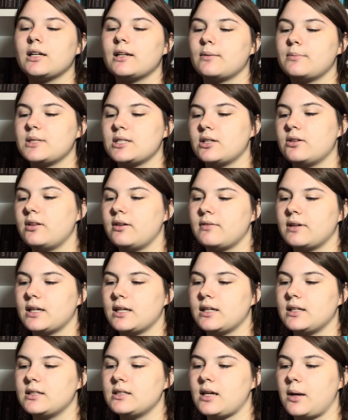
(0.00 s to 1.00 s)
I'm still loving
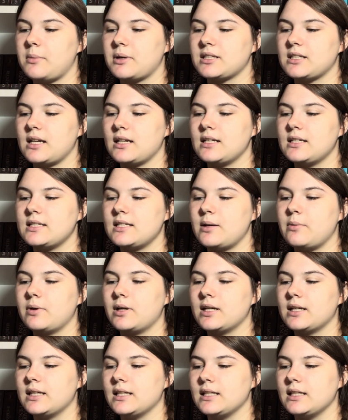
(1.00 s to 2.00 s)
it. I'm excited to see where
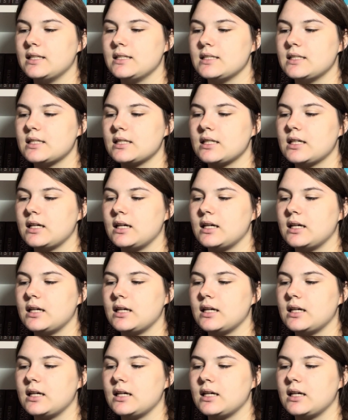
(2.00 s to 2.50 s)
it ends.